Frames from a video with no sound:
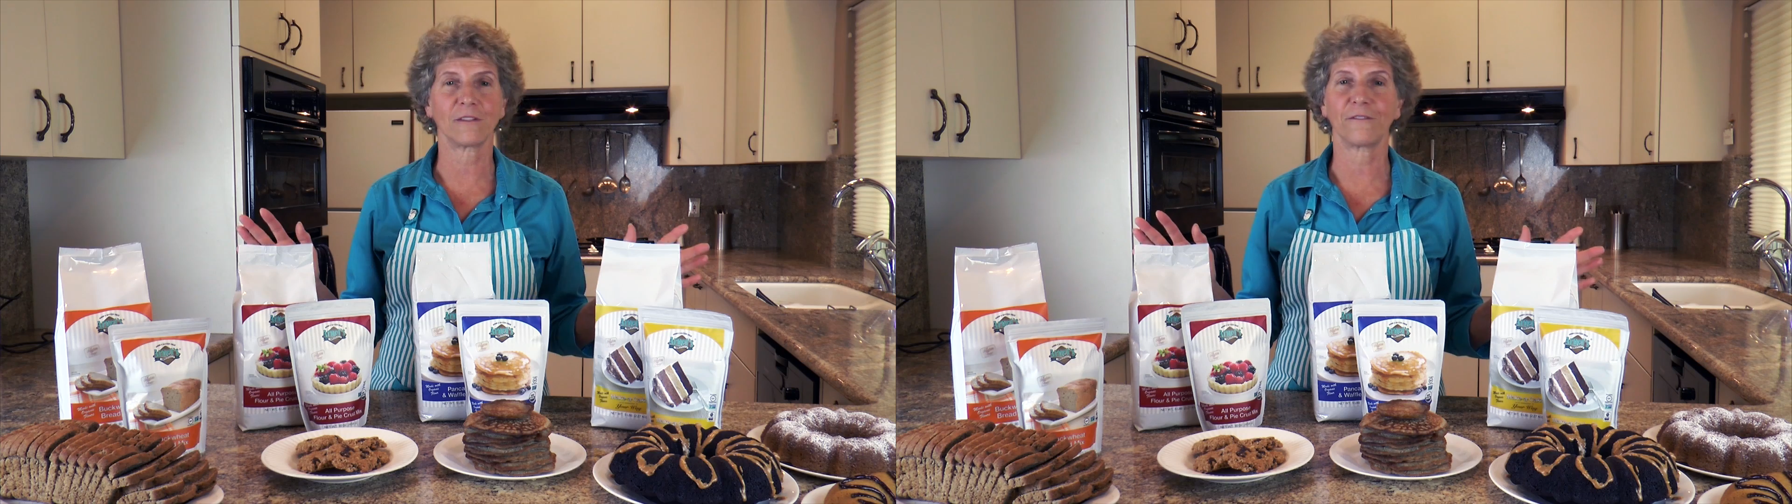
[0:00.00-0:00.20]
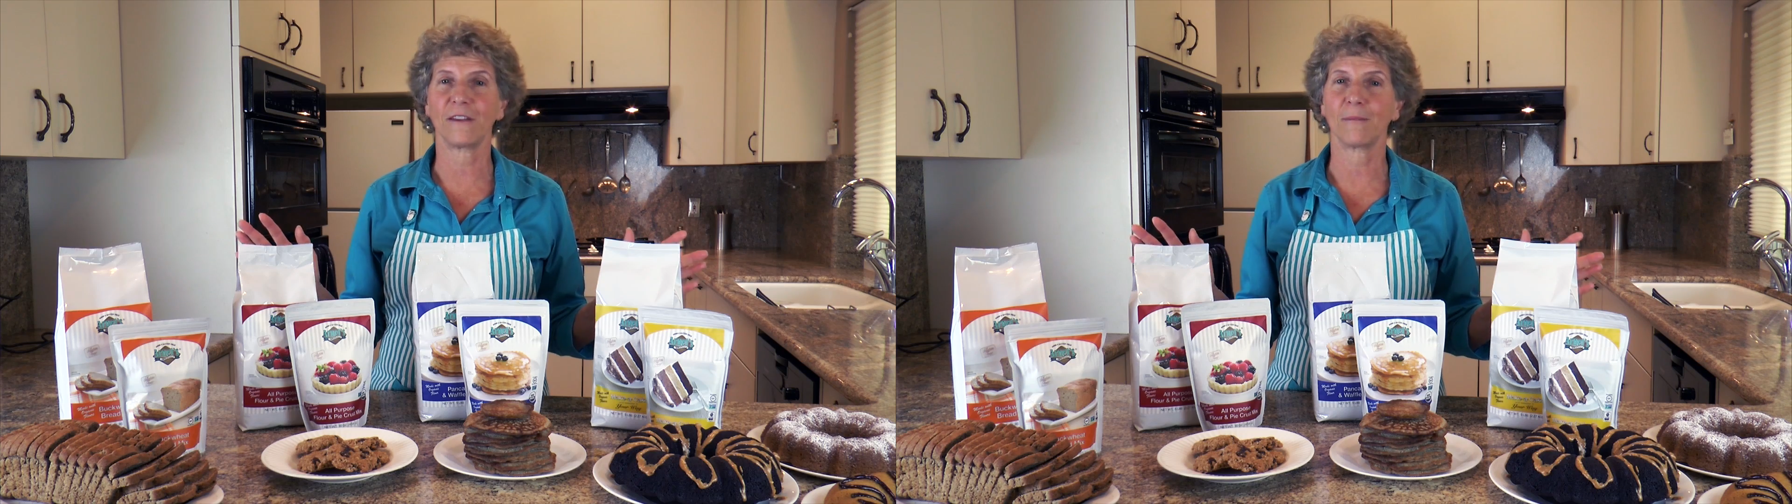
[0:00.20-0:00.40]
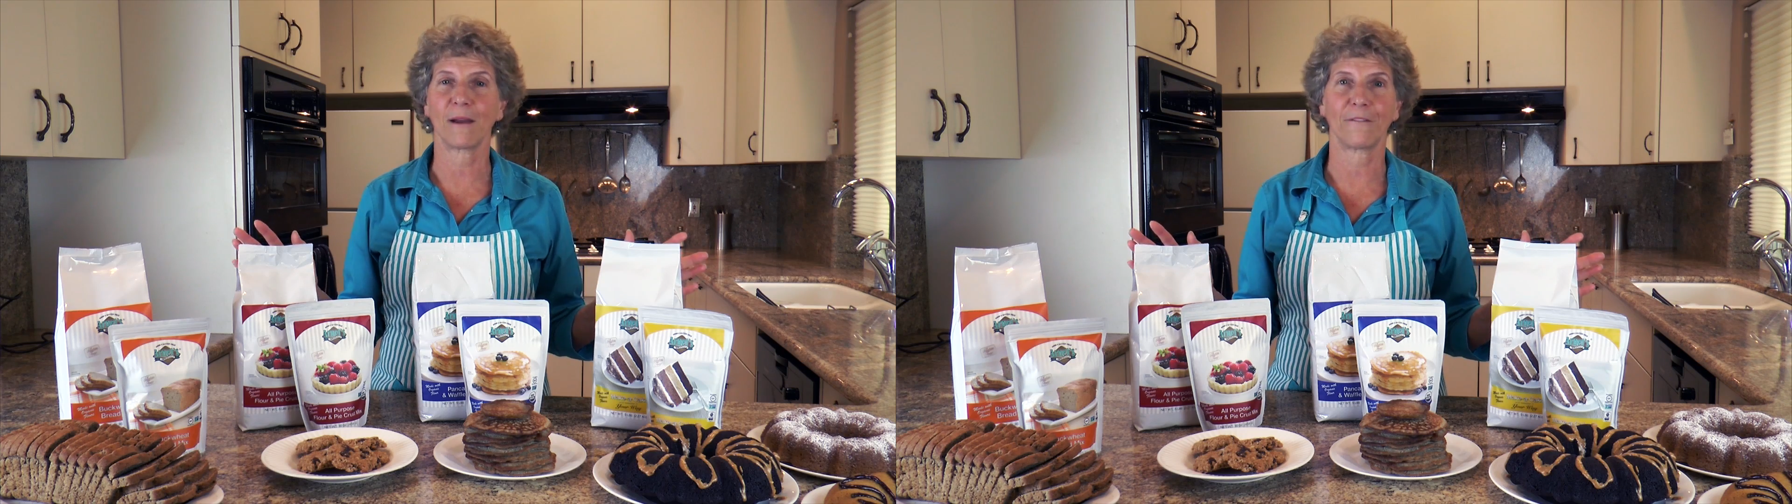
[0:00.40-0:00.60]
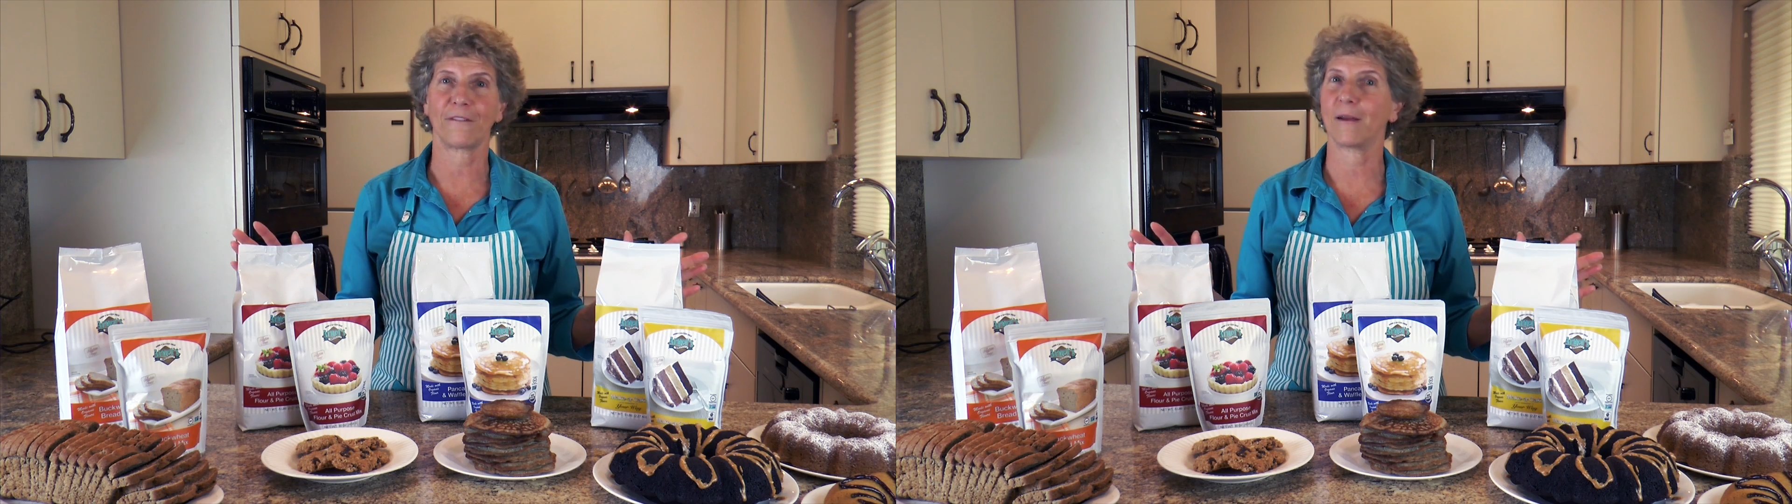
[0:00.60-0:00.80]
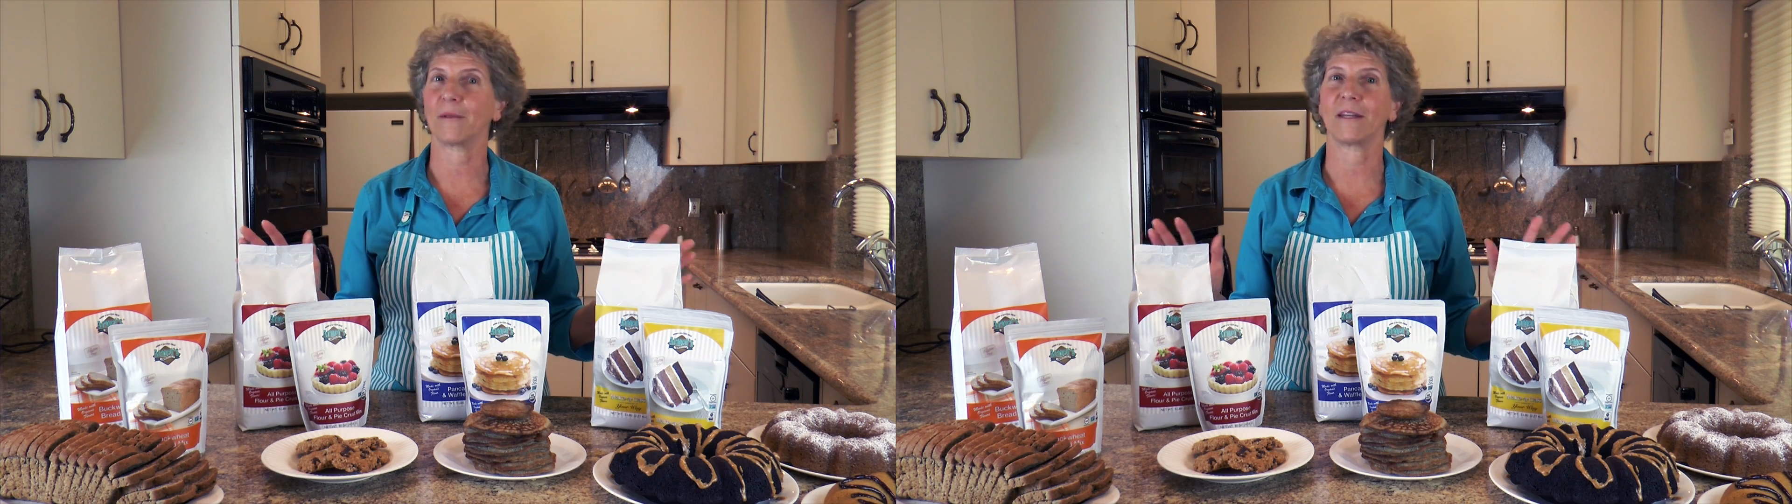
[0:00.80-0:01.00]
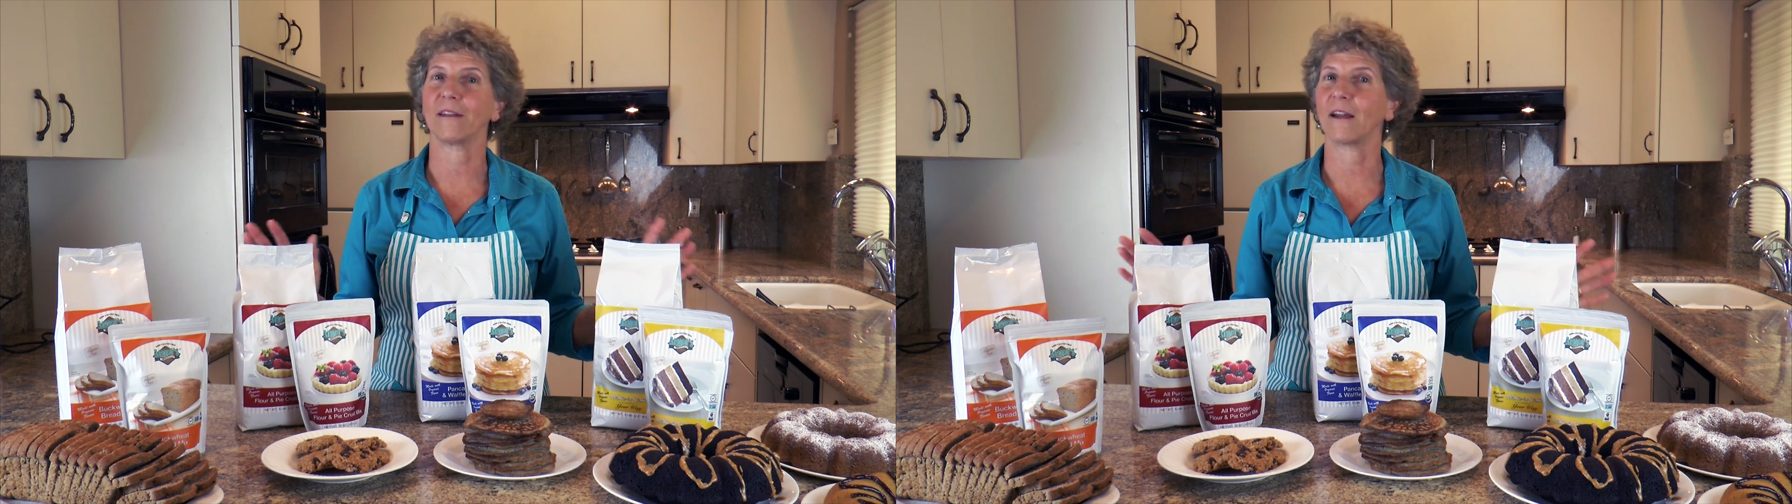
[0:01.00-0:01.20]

to feed my family,